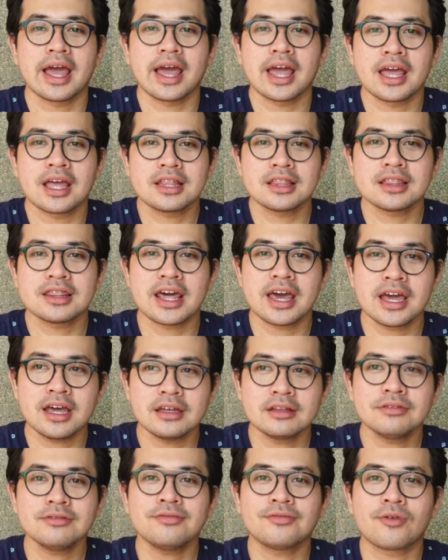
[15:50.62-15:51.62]
And
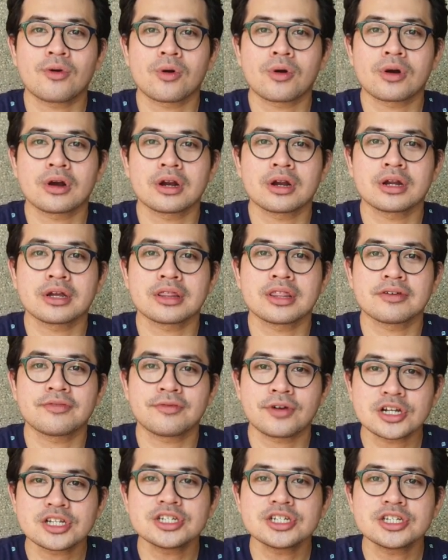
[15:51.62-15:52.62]
then for
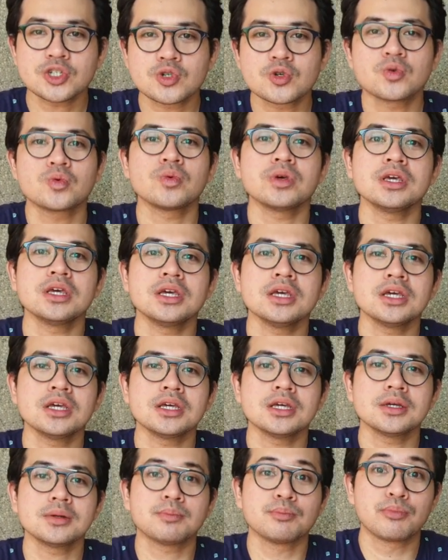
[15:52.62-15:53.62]
the Fudgy
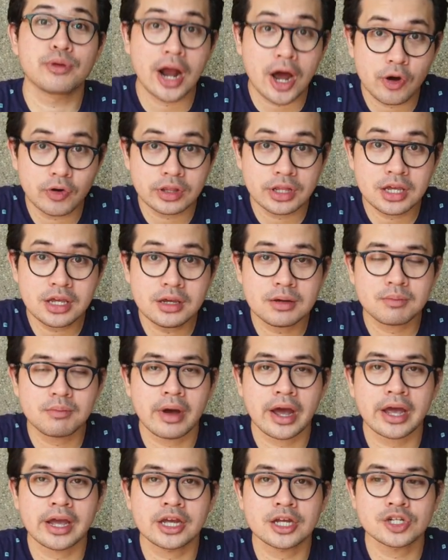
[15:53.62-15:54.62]
Chewy Brownie
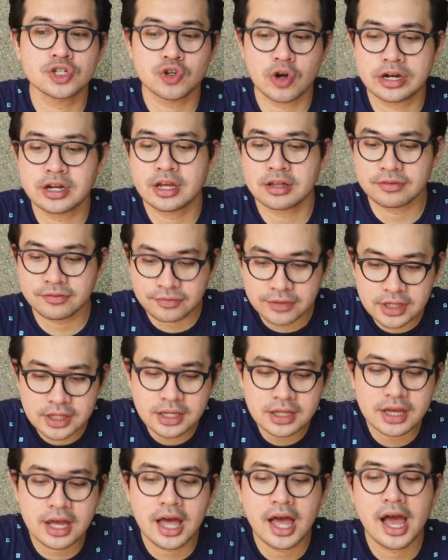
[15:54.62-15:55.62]
by Jordan
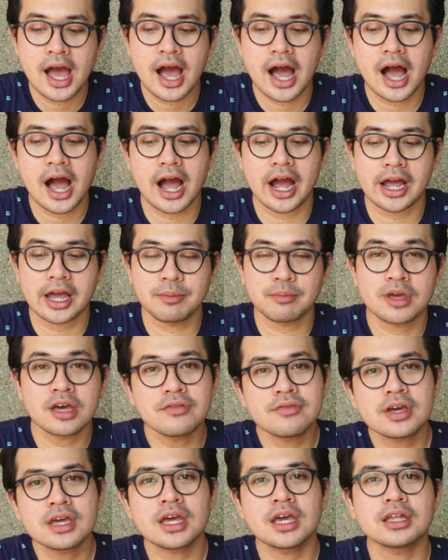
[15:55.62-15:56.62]
V, I'm
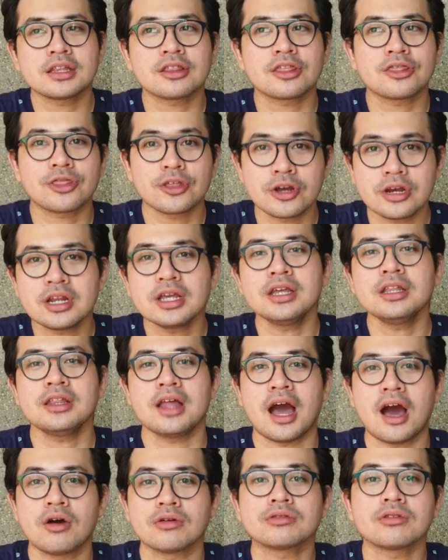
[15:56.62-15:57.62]
giving it 13
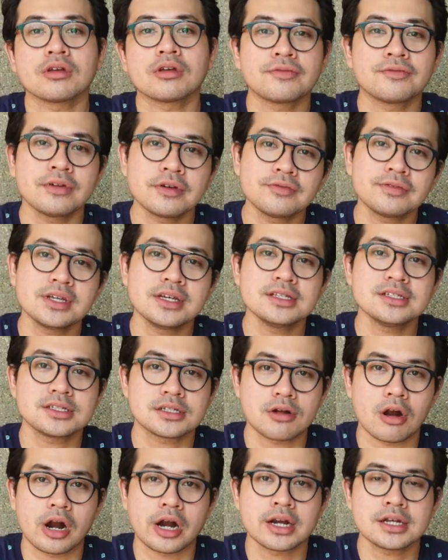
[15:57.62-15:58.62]
out of 15
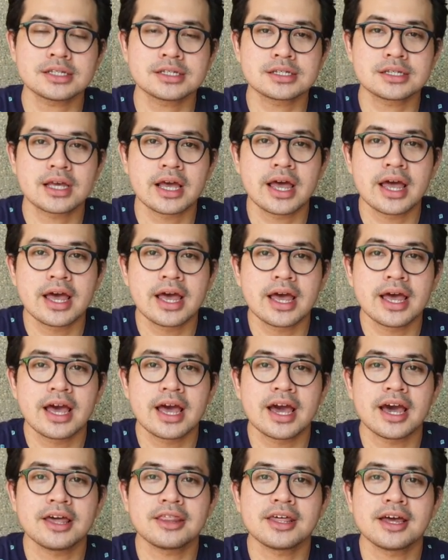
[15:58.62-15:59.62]
stars.
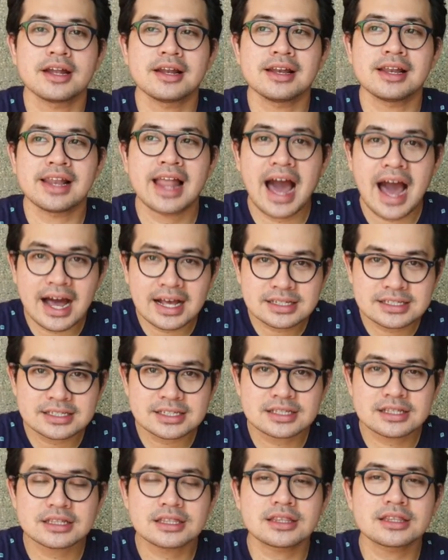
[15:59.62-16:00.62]
And then last,